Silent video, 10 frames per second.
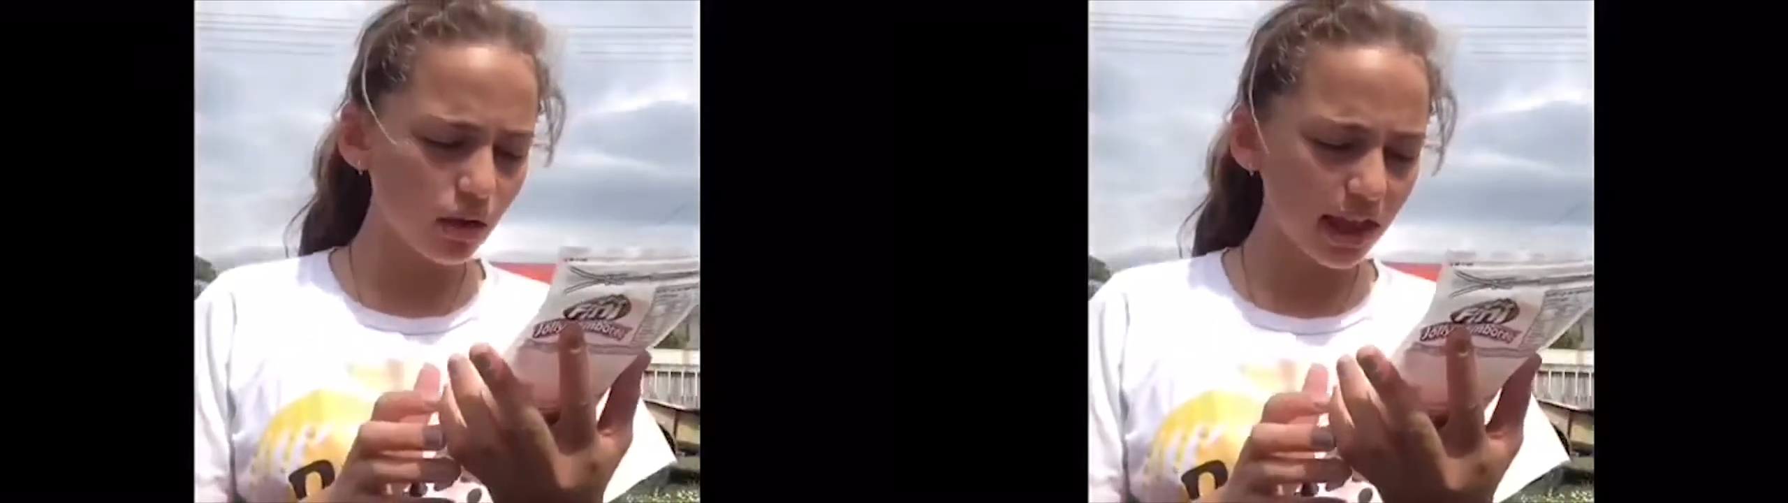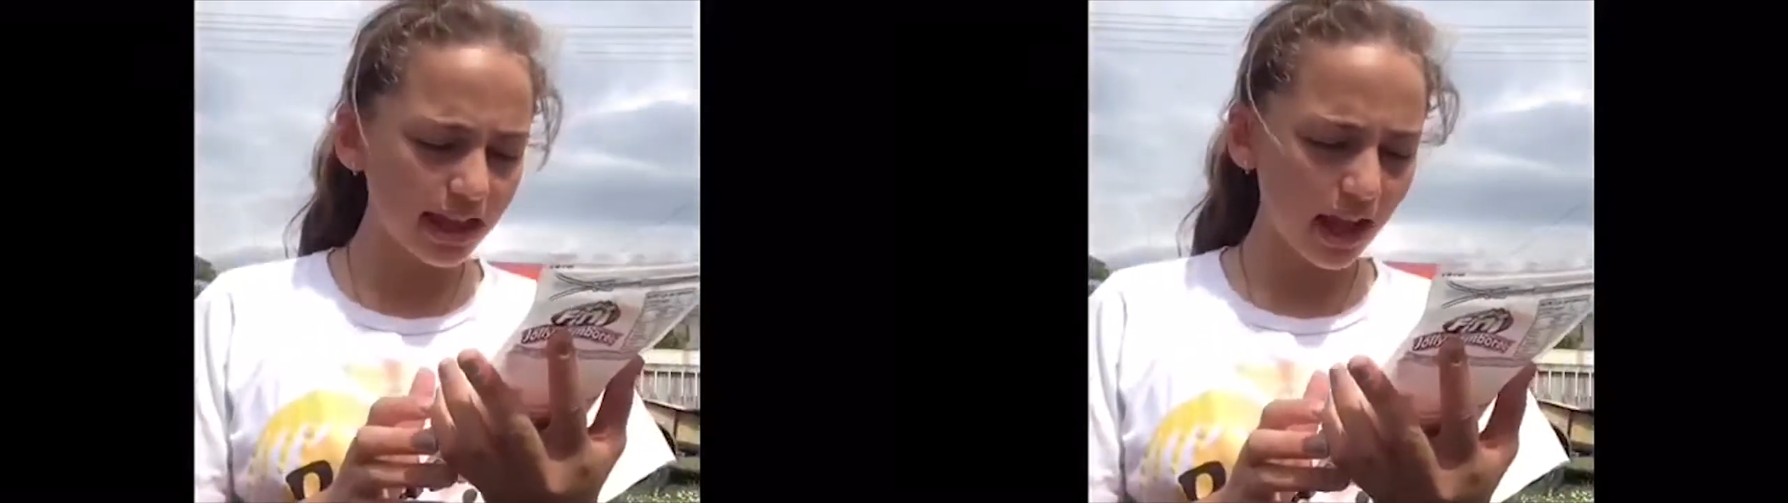
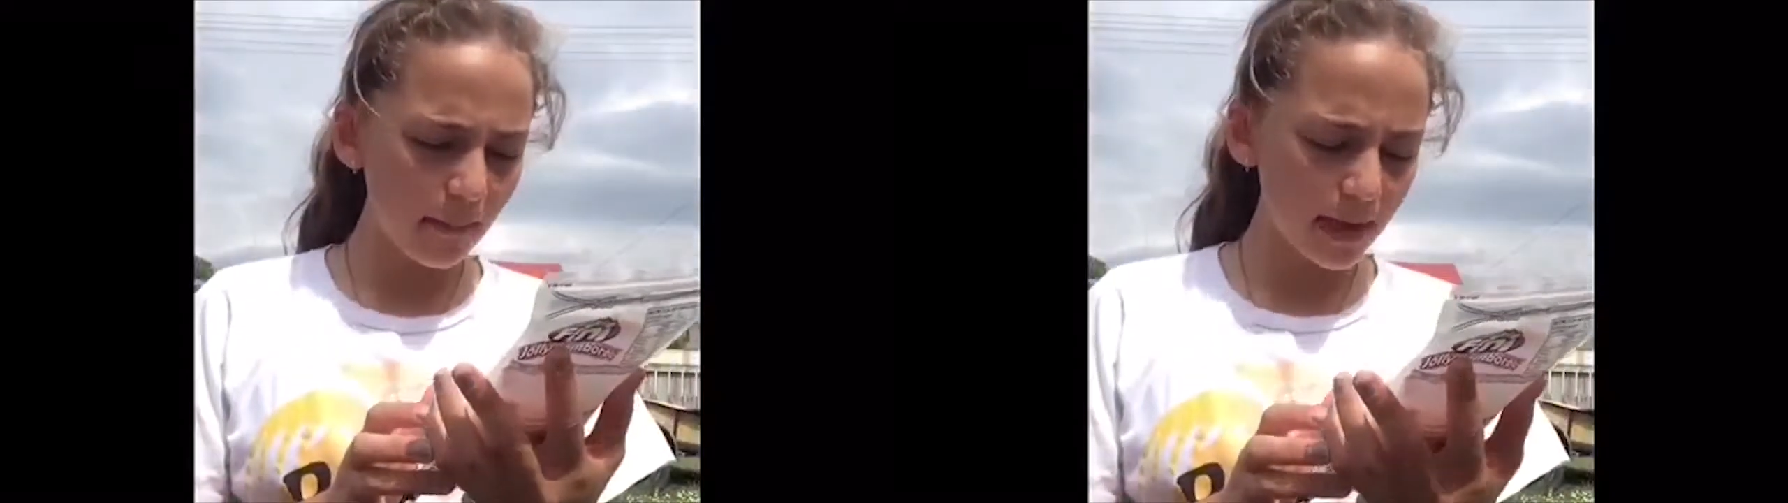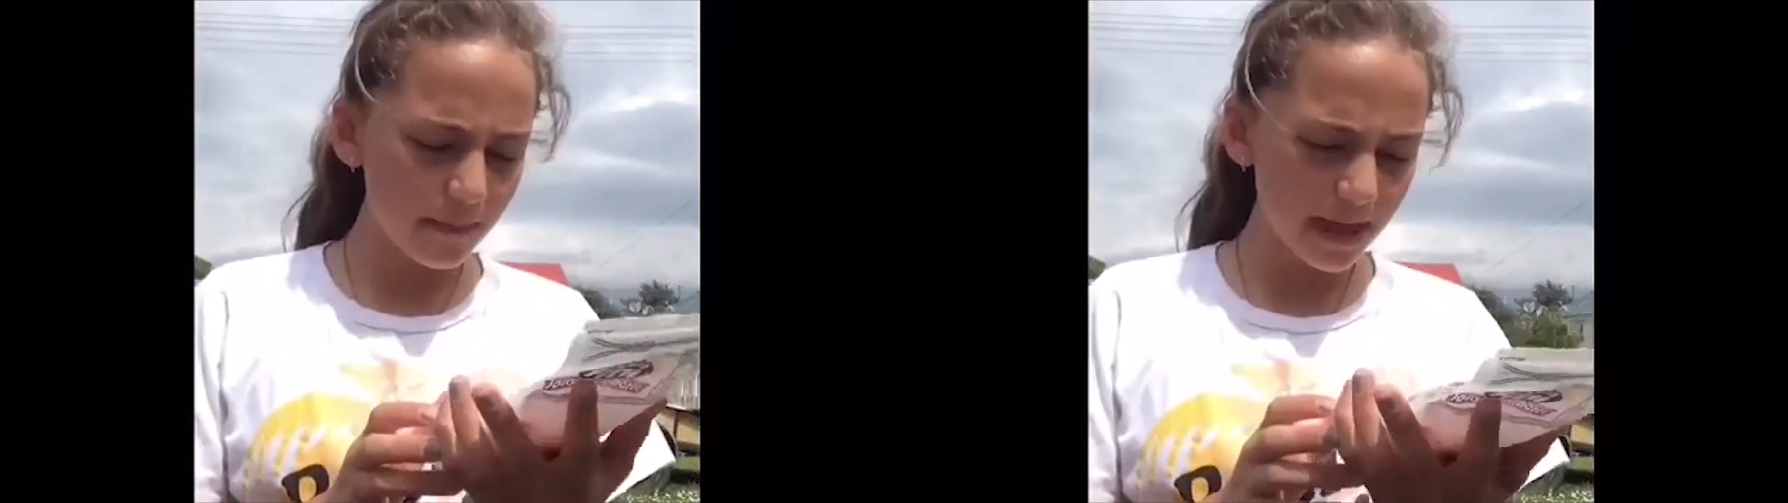got like
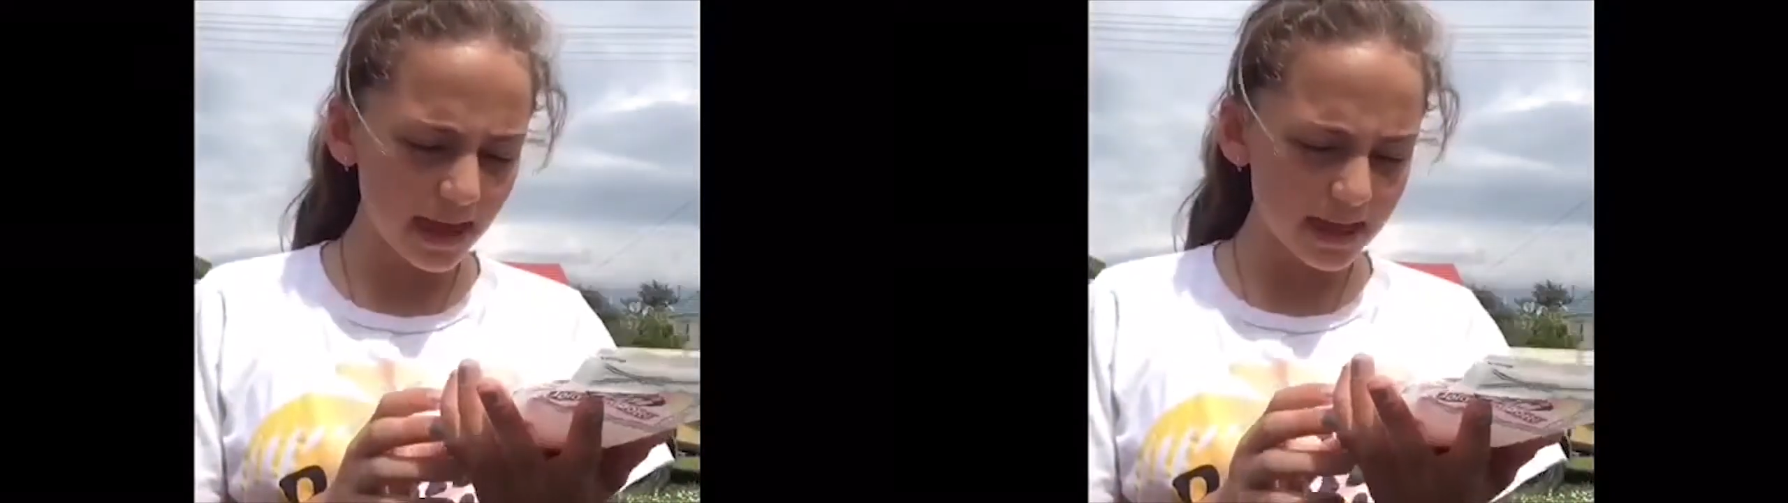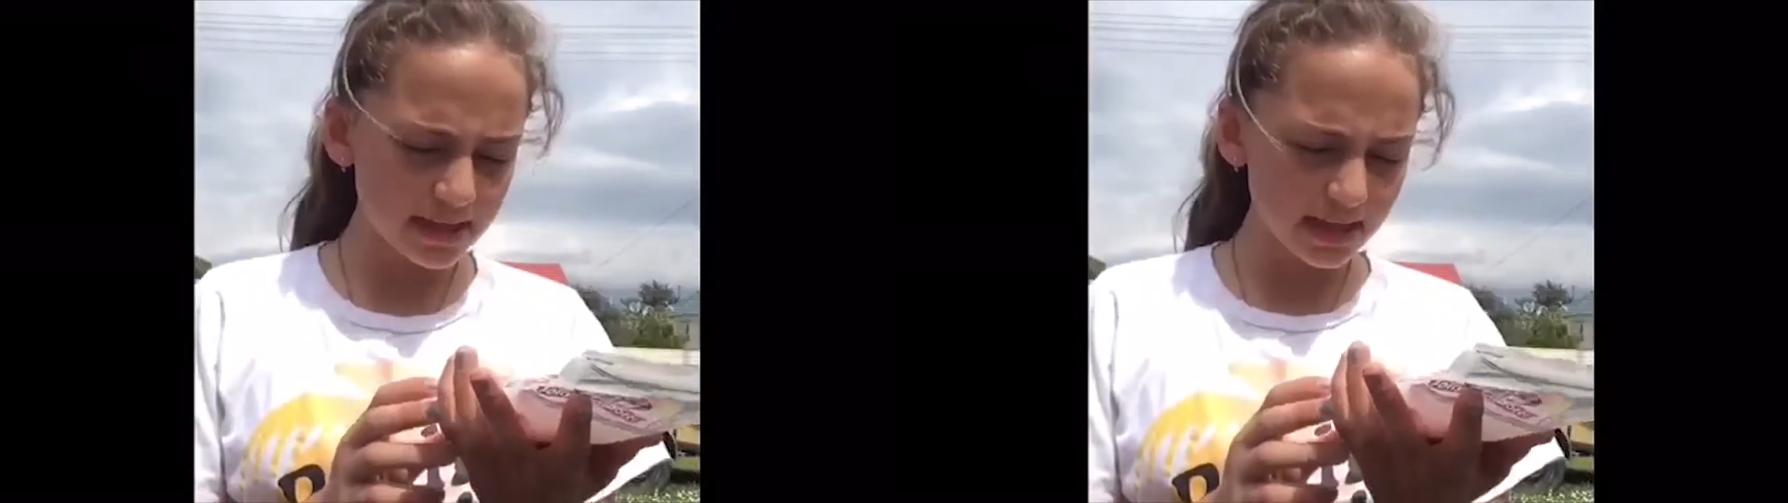gummy
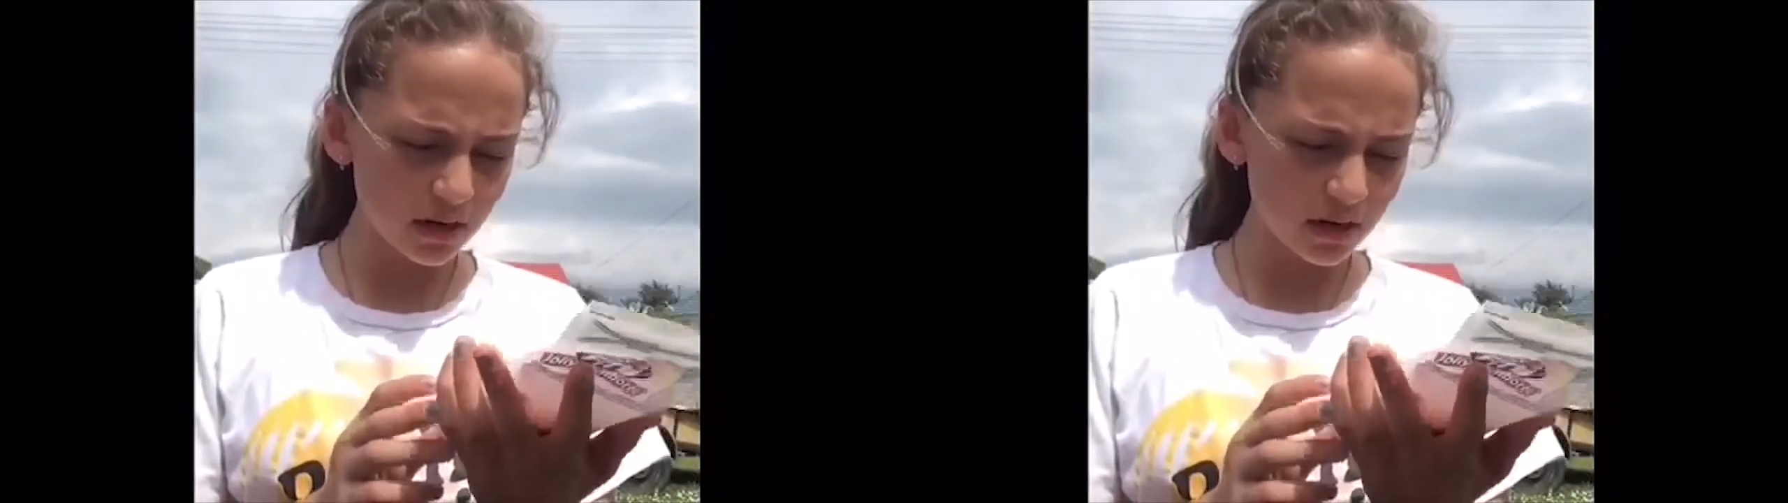bears